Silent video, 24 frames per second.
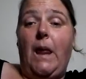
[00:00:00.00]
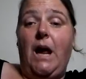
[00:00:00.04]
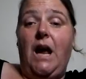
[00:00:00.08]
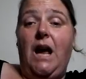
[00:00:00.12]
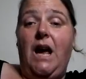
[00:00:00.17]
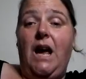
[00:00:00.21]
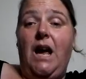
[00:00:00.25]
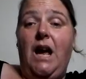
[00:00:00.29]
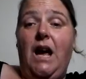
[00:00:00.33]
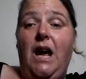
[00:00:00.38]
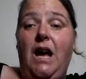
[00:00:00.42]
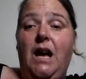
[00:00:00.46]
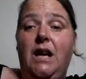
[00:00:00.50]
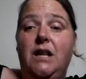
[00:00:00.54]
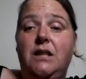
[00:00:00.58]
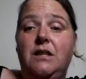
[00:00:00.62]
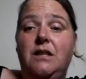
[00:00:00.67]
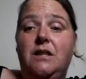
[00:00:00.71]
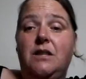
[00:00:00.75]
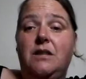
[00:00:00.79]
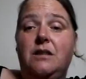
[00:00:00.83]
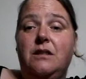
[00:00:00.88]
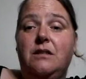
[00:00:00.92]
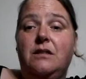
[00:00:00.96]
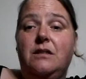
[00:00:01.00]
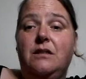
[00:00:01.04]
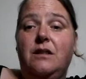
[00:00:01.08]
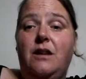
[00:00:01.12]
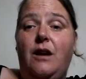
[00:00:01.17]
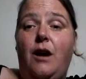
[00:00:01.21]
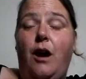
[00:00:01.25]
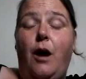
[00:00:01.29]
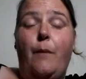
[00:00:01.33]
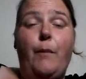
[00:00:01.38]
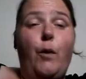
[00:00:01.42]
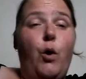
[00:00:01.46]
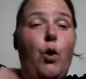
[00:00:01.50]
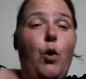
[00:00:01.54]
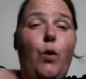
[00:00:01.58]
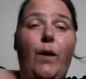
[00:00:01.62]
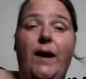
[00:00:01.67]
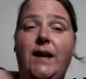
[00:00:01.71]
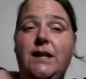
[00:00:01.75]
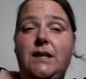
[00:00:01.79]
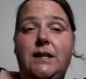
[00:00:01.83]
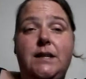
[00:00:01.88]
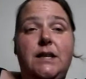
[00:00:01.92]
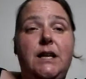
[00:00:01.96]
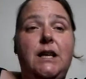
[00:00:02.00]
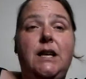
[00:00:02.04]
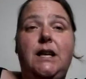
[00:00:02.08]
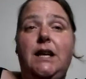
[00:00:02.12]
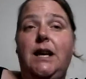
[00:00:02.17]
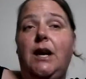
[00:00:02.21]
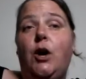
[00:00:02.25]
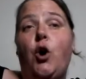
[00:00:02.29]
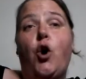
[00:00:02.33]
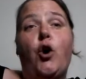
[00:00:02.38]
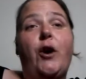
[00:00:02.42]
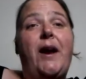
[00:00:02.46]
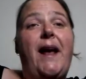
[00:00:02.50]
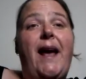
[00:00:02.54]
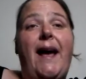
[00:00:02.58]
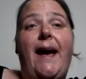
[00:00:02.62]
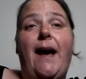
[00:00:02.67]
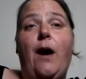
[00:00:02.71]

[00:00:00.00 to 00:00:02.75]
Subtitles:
And I'm always thinking on